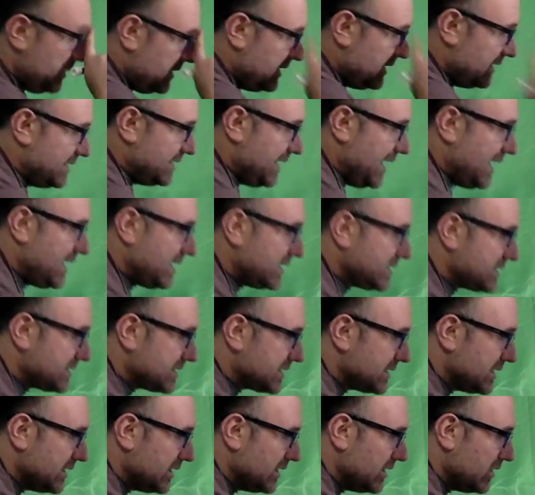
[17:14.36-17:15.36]
Next,
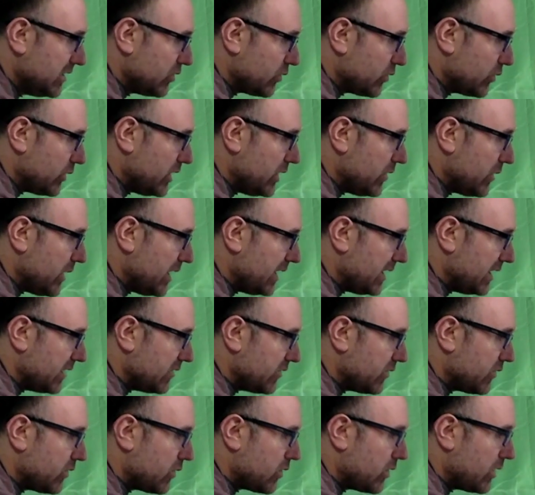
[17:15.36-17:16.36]
rewrite it,
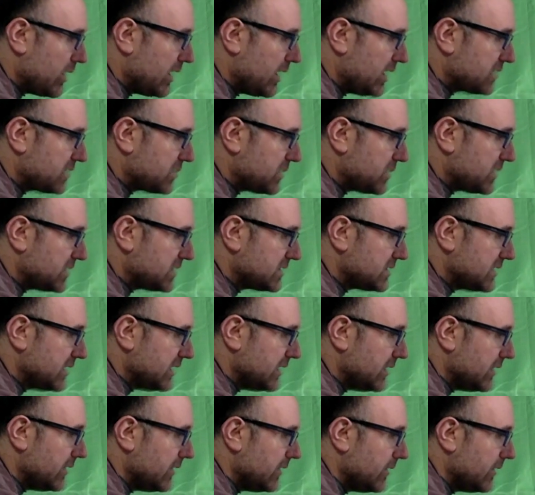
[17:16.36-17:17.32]
4x plus 10.